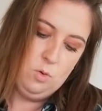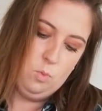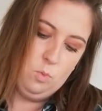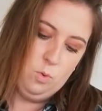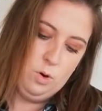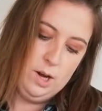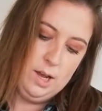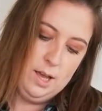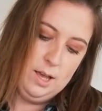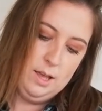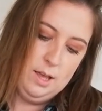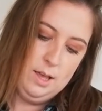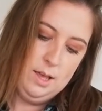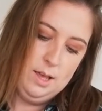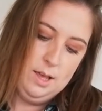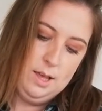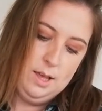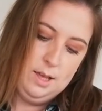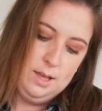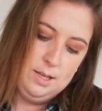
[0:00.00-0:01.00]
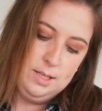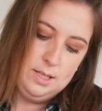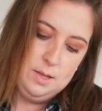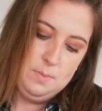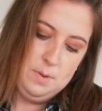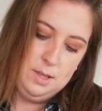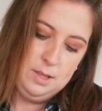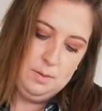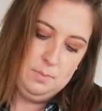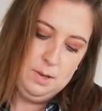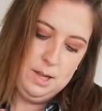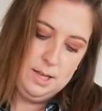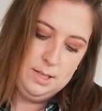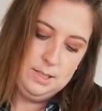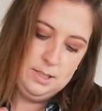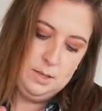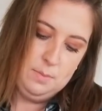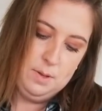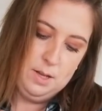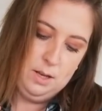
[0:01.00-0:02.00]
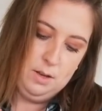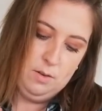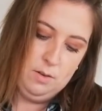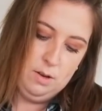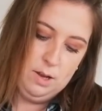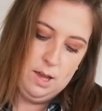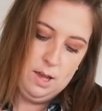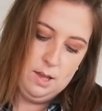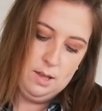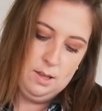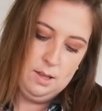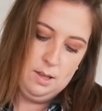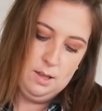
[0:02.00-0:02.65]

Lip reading: water to make them last a bit longer.